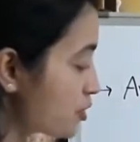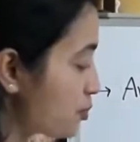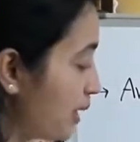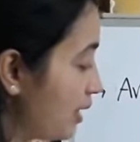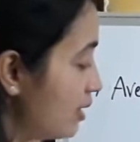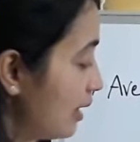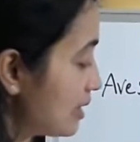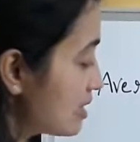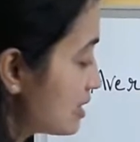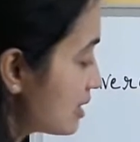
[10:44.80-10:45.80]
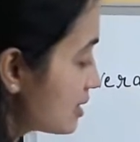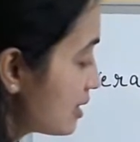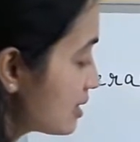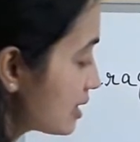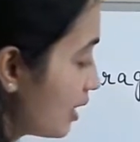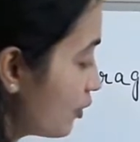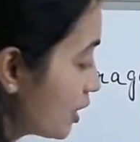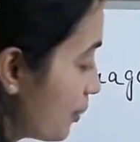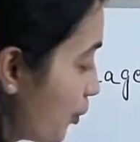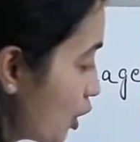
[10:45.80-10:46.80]
speed. It is distance
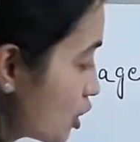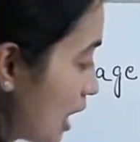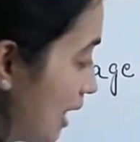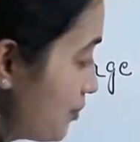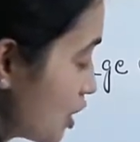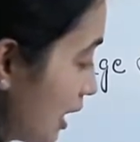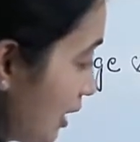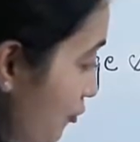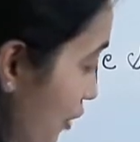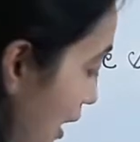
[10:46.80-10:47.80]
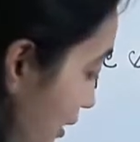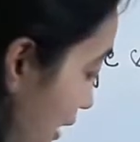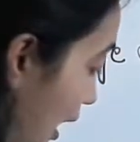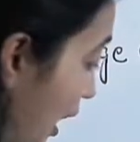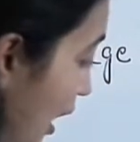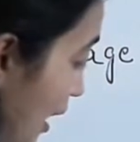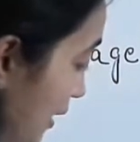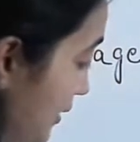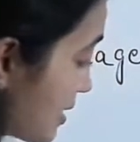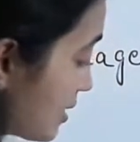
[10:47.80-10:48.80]
covered upon time taken where the
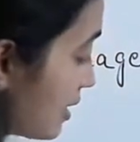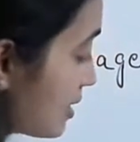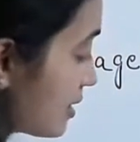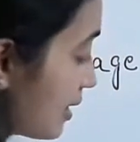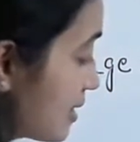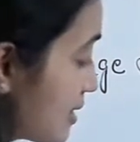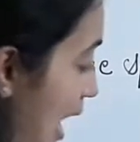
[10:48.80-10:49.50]
distance is